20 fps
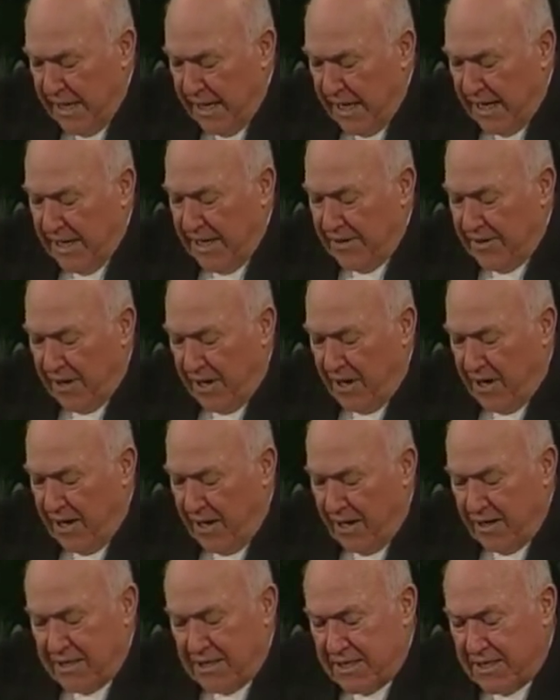And in their
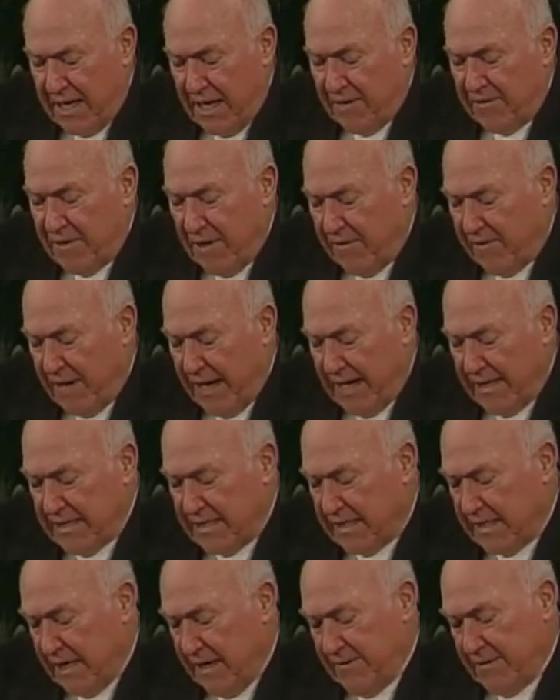hearts they have
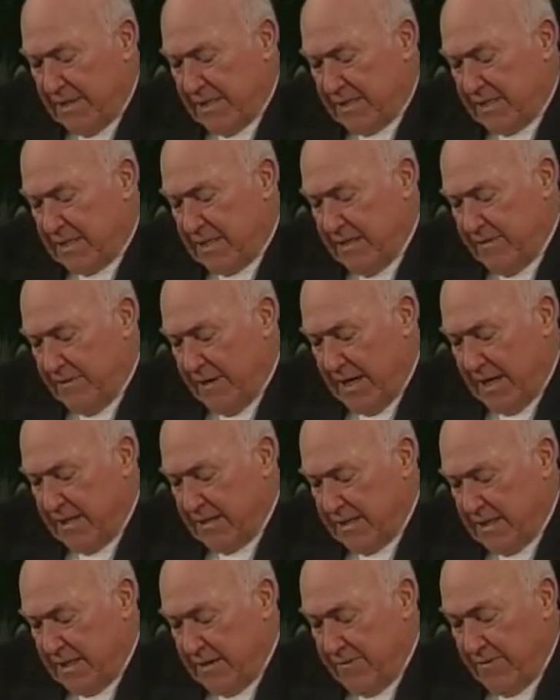devised covetous
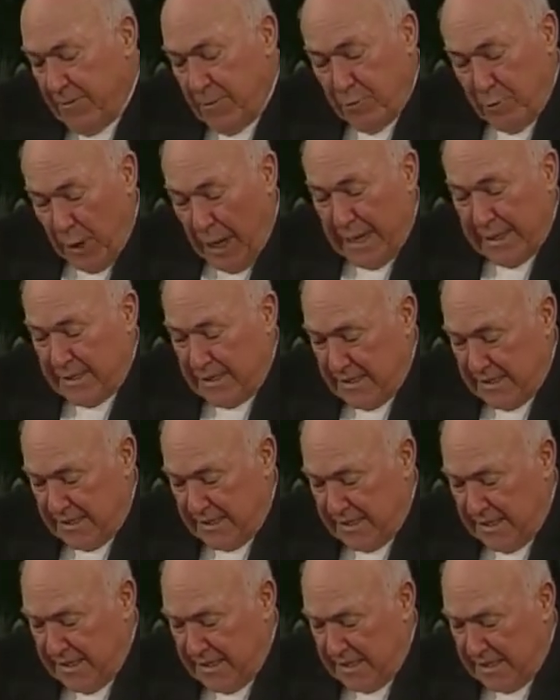
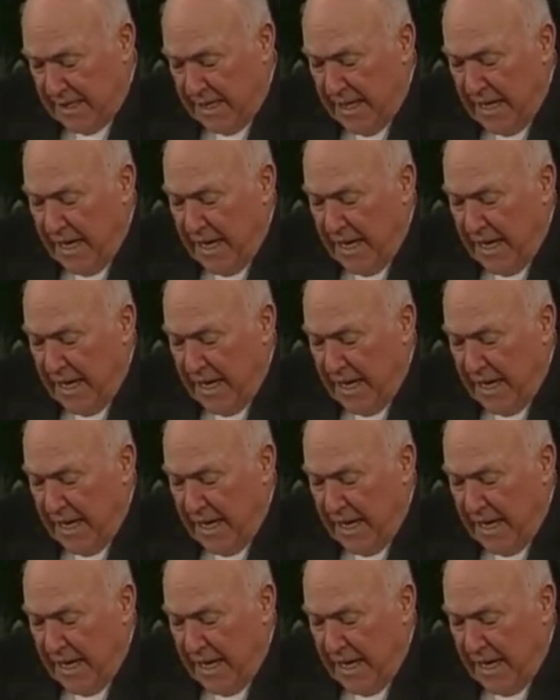practices.